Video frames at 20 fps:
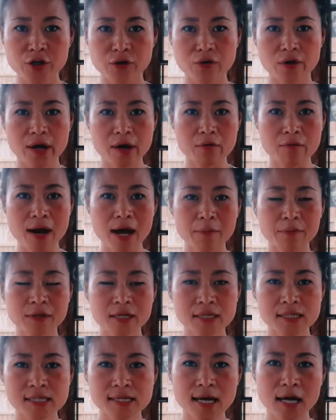You can wrap
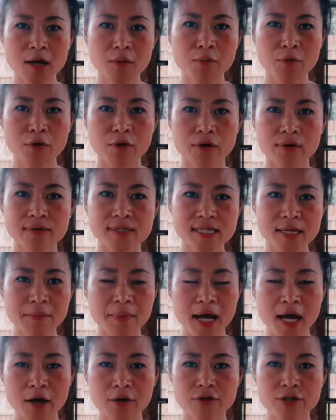this up or
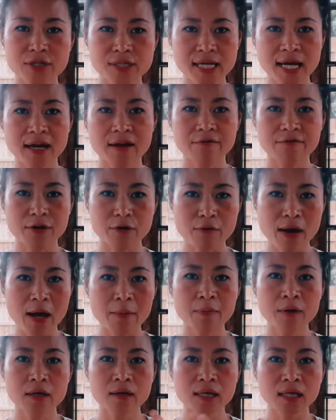somehow just kind of wrap
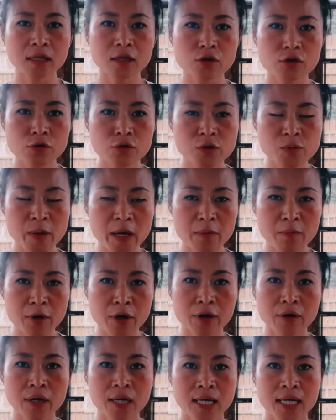it in the newspaper,